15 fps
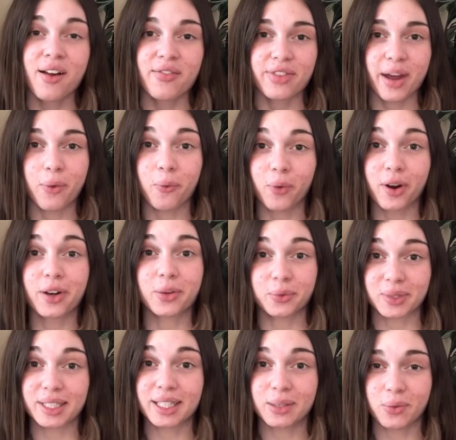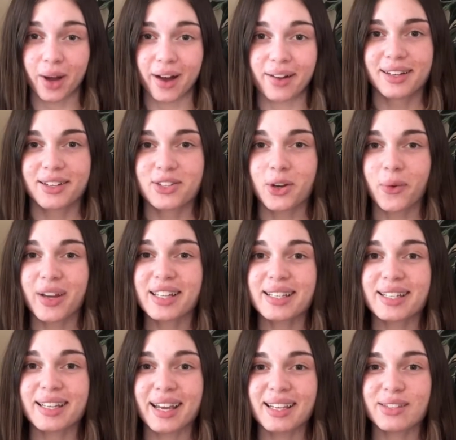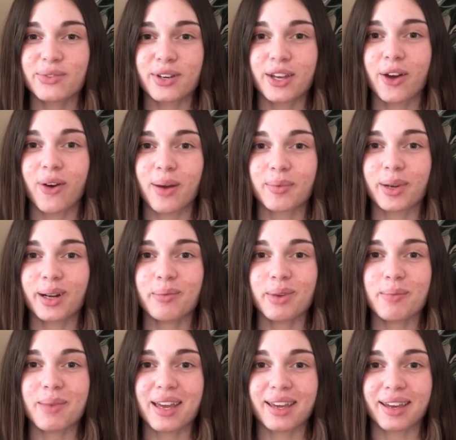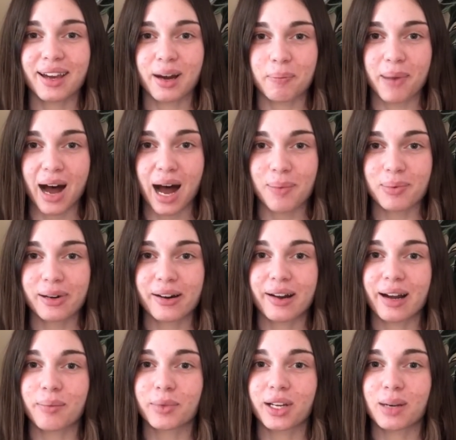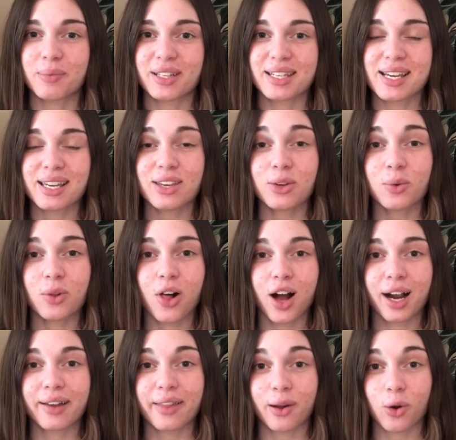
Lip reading: that work really well. So in today's video, I'm gonna be making a popper, and I'm gonna be taking you along on that